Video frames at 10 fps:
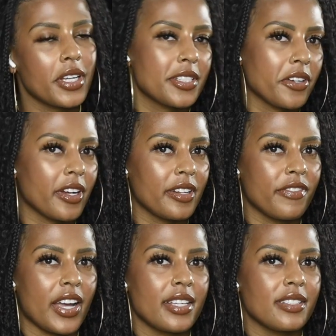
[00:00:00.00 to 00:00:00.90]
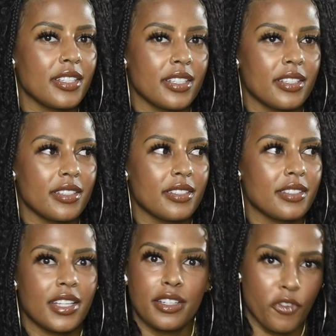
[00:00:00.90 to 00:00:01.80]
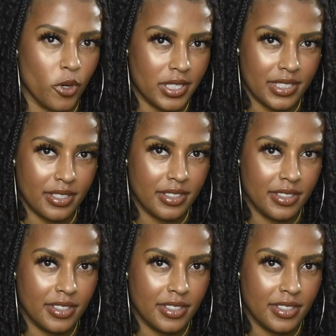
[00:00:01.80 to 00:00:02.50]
Okay, so our advice is get divorced.